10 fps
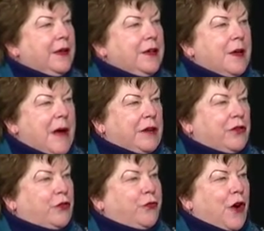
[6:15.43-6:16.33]
you might
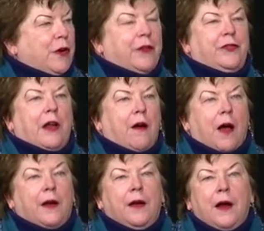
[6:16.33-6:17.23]
just focus in
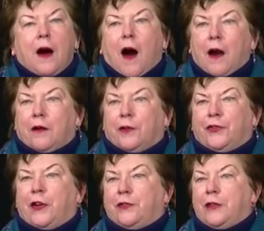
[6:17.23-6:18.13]
on Article
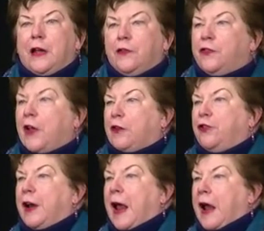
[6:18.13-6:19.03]
16,
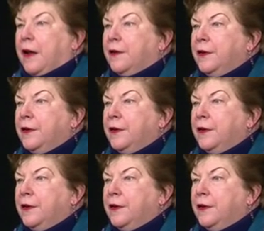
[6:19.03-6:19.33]
Section 8,